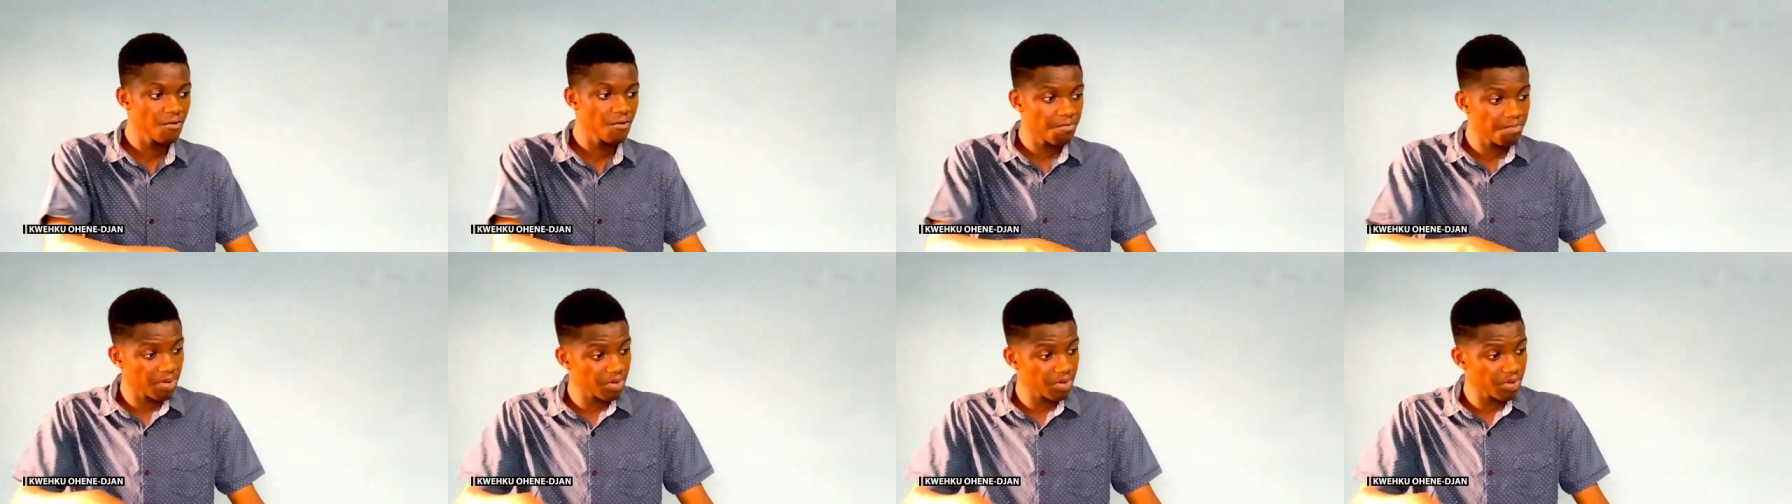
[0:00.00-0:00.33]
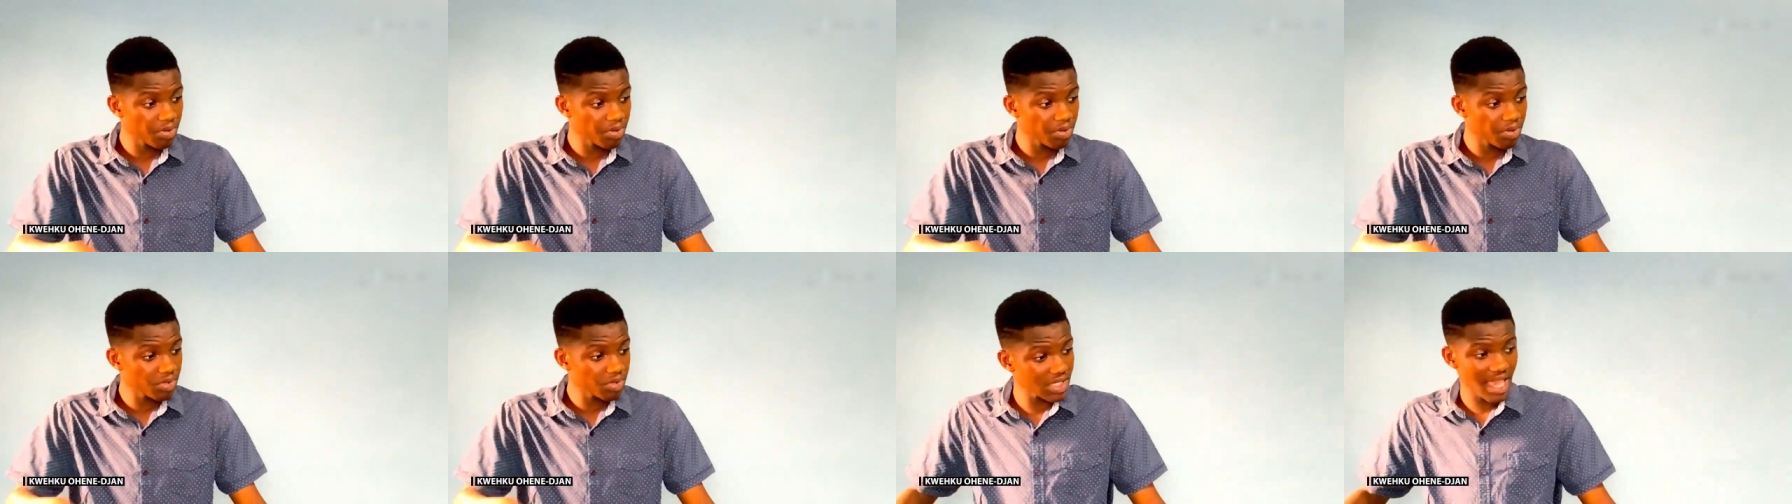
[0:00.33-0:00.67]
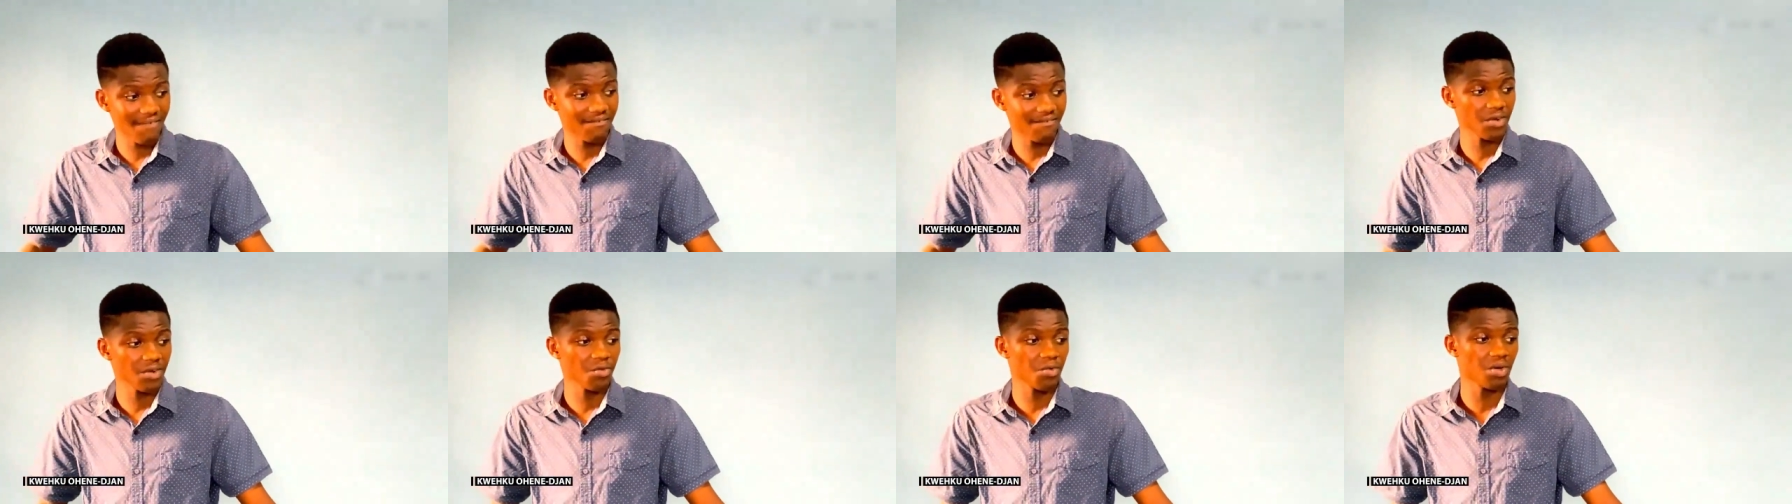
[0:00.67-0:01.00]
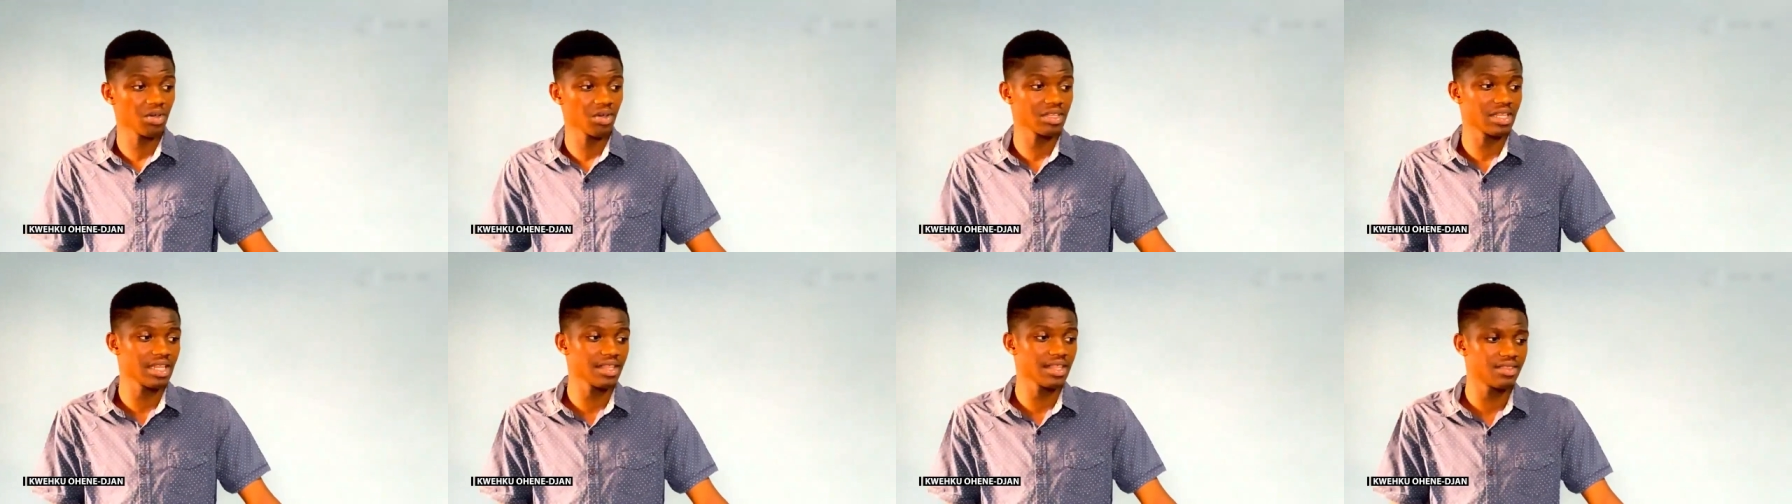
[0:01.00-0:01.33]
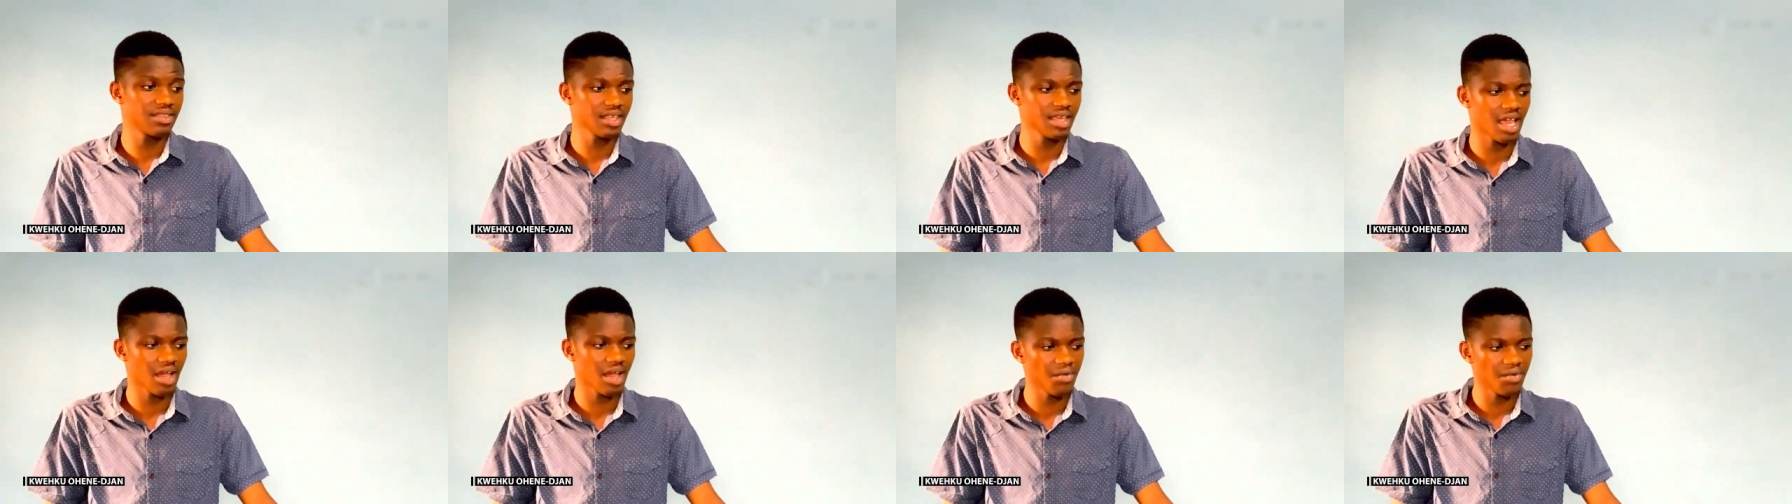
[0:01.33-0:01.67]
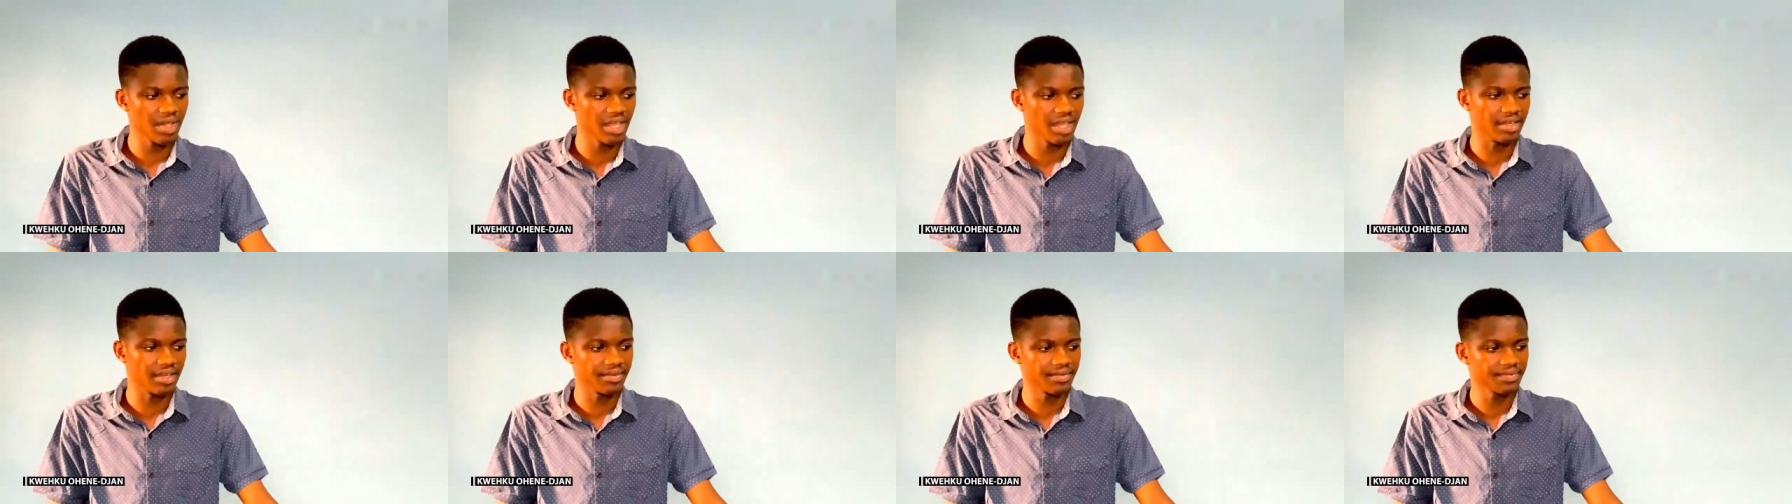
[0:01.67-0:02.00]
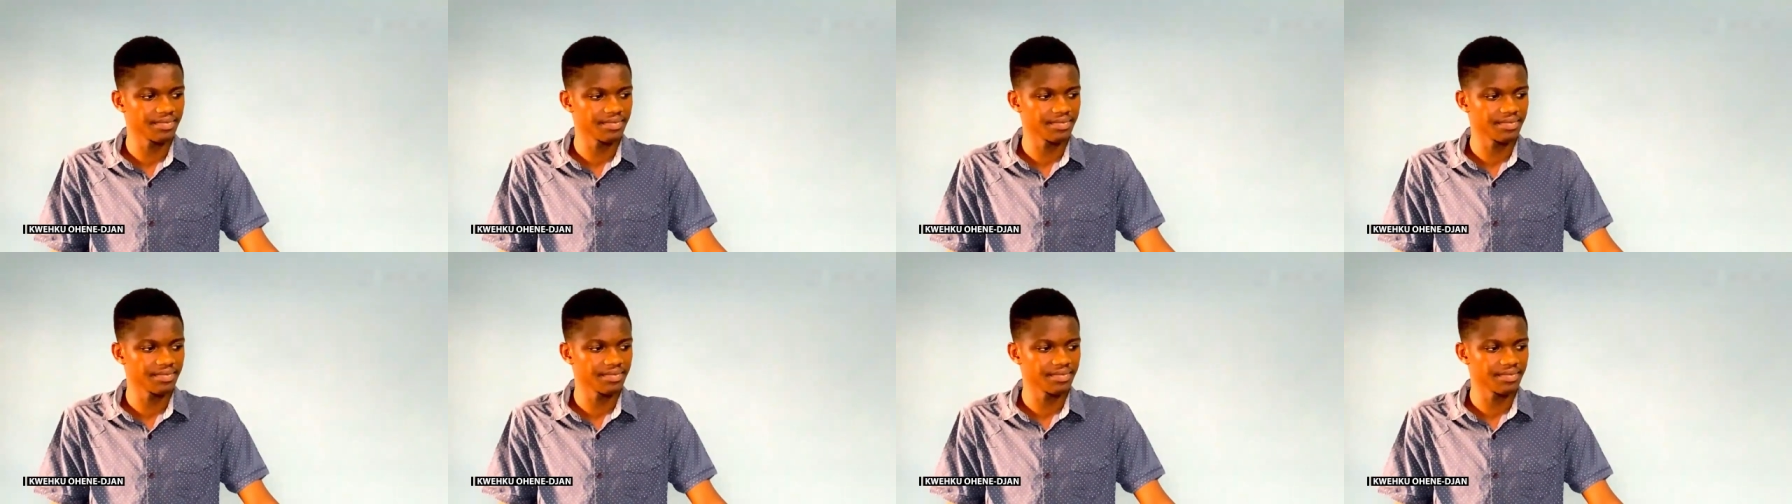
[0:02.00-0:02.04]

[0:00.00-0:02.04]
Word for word: put every worldly thing away.